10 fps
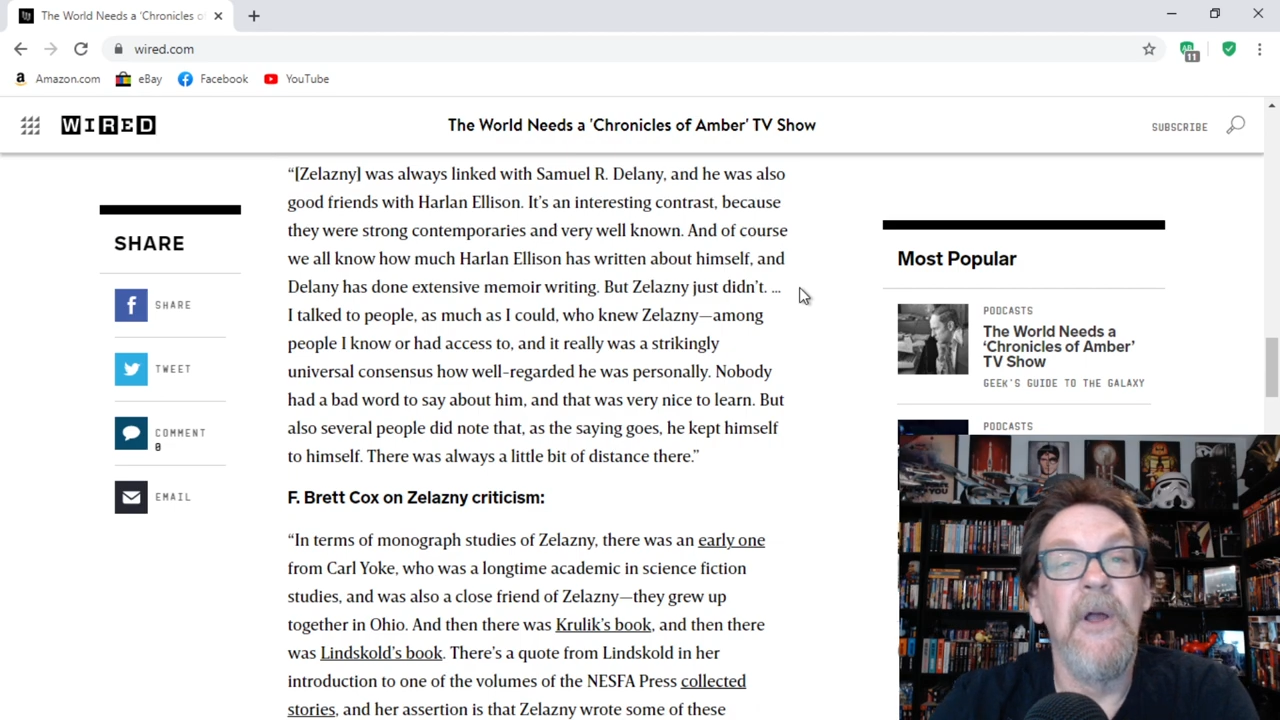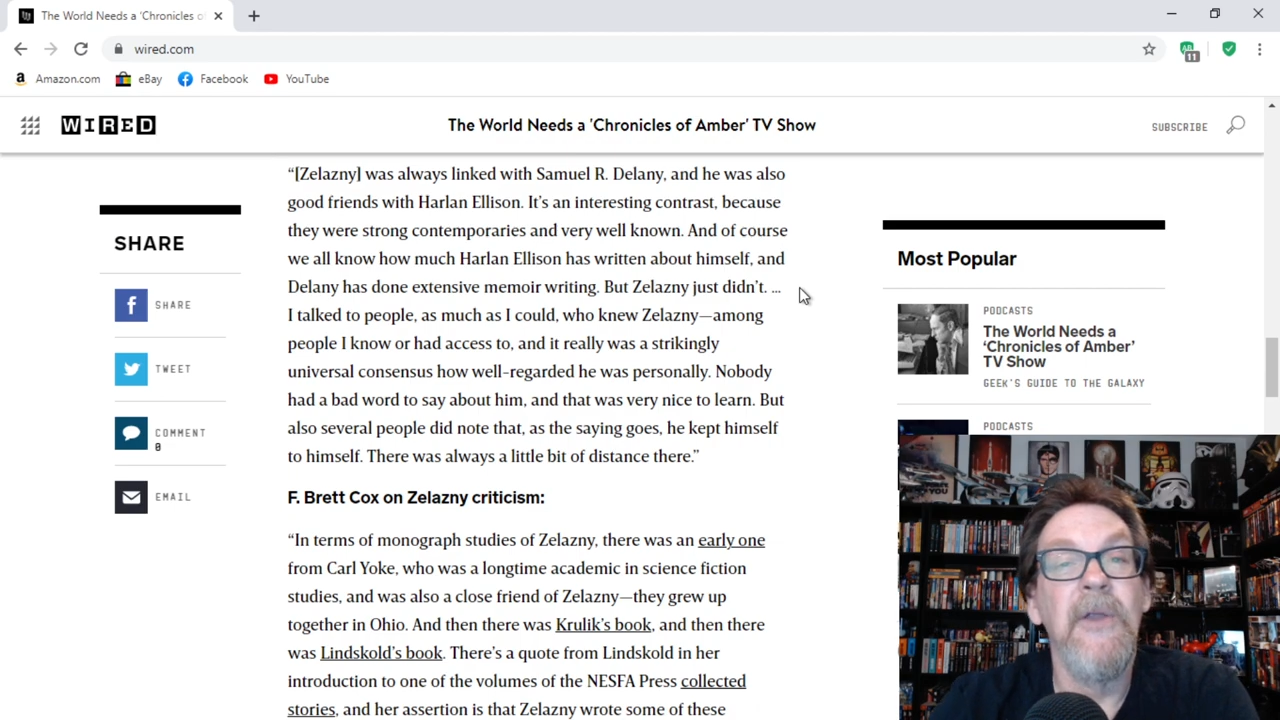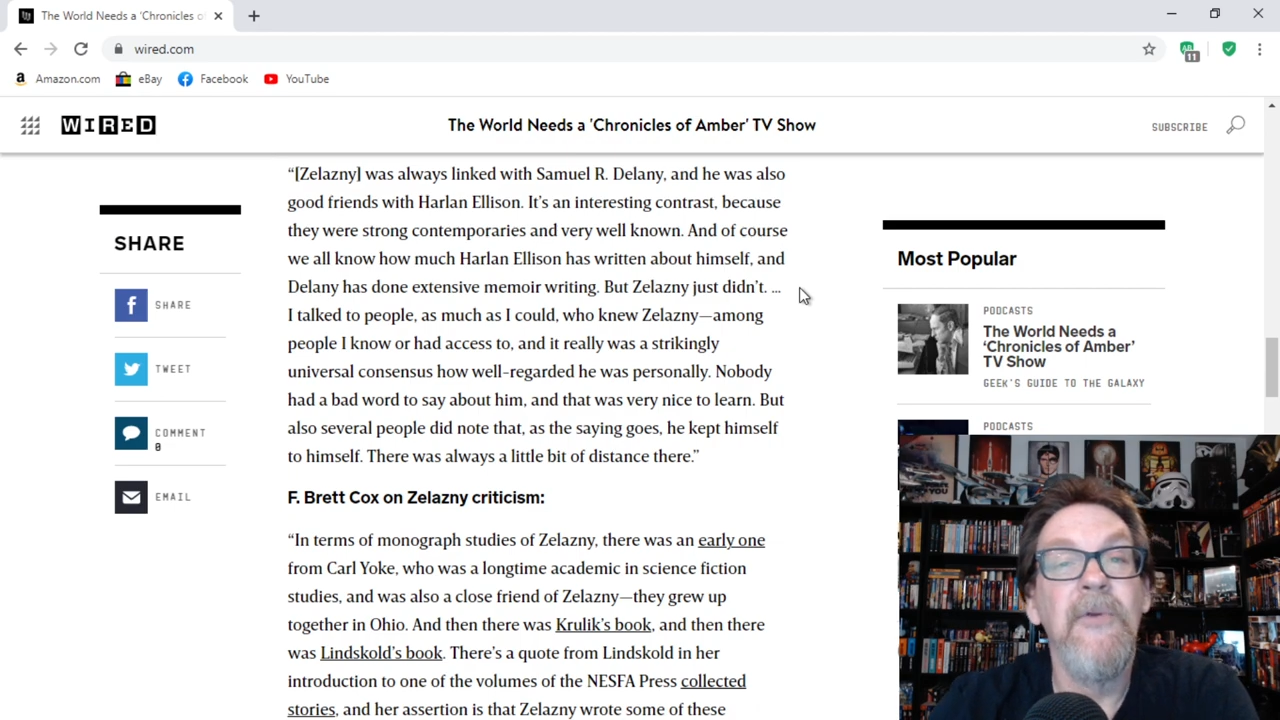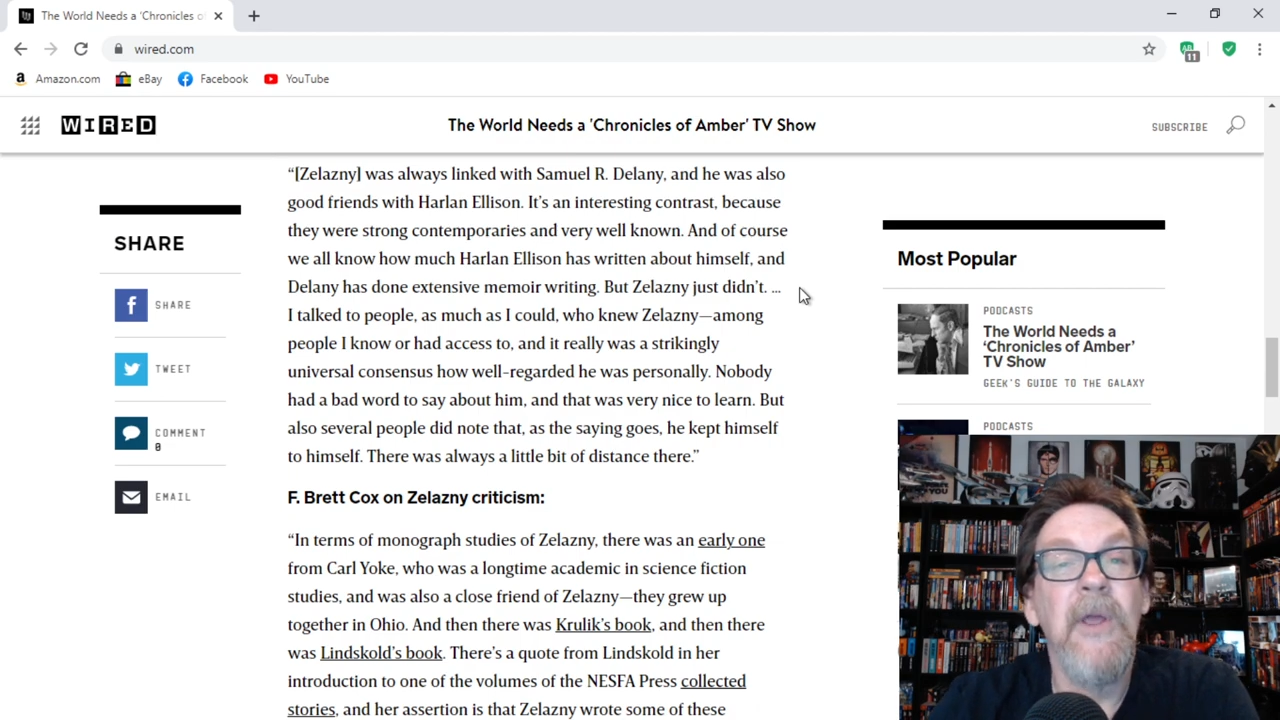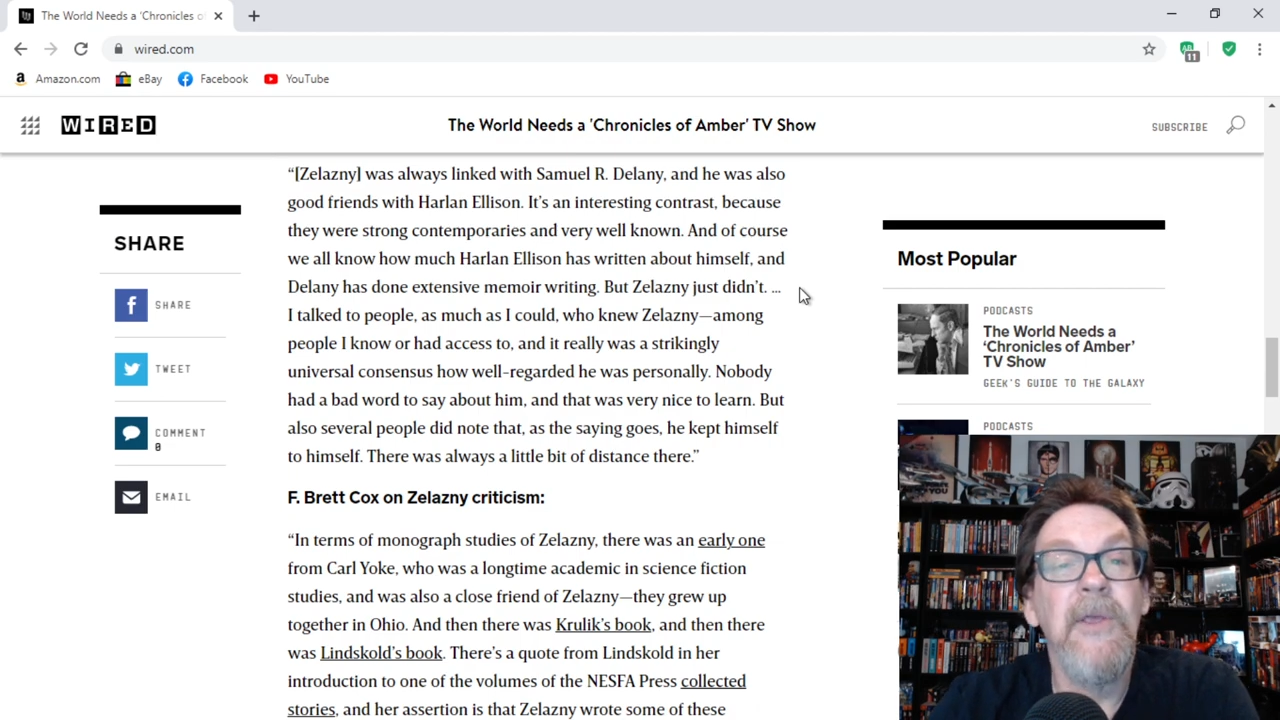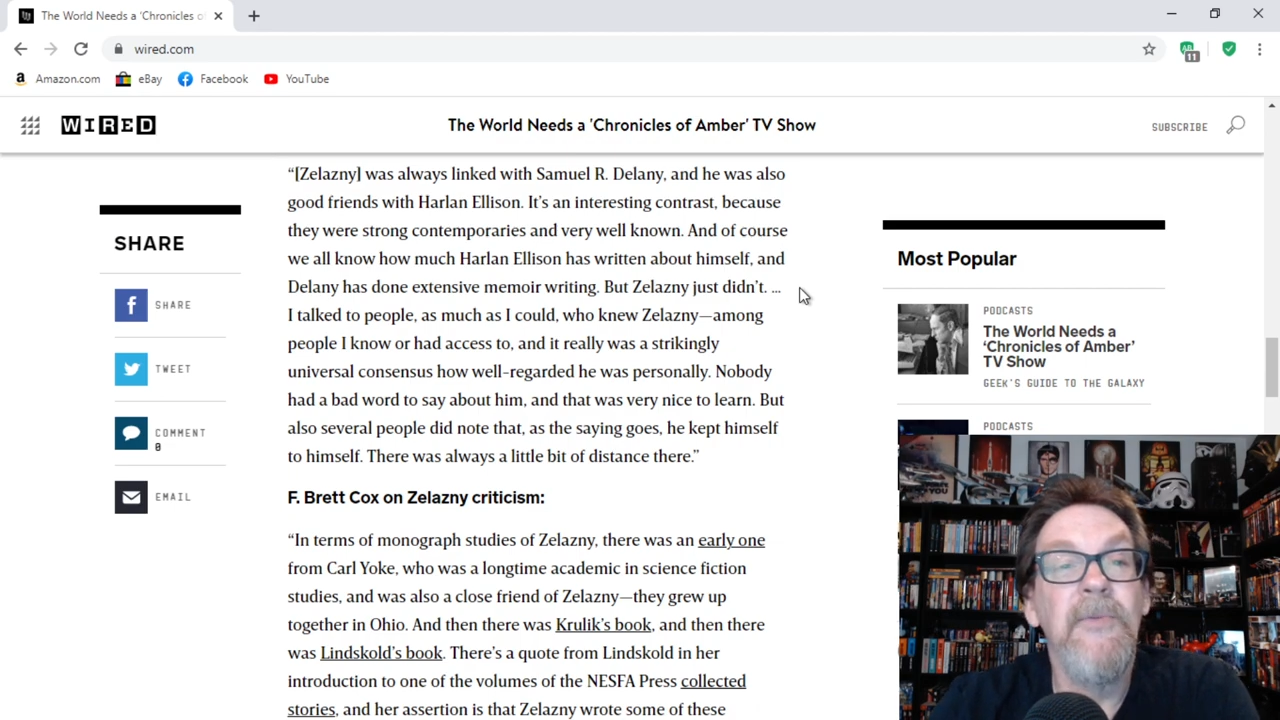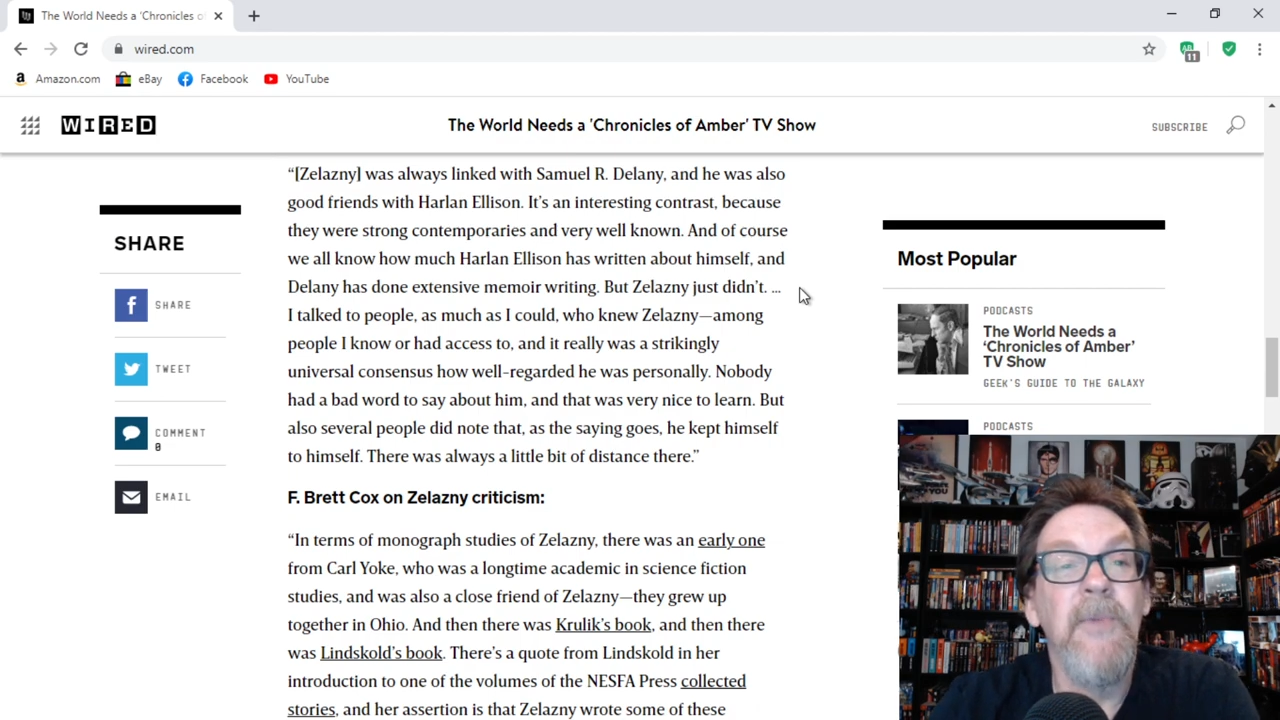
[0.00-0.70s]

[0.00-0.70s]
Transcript: contrast